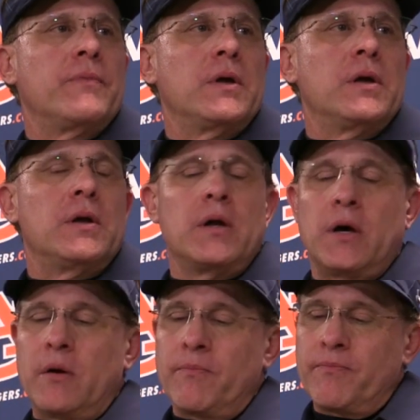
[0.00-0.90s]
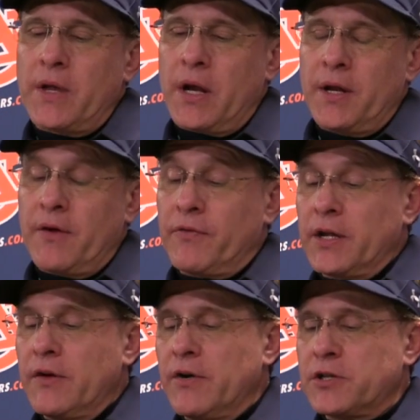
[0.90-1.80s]
And that'll
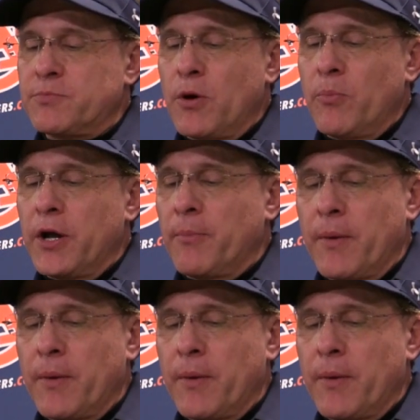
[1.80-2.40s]
definitely give us momentum.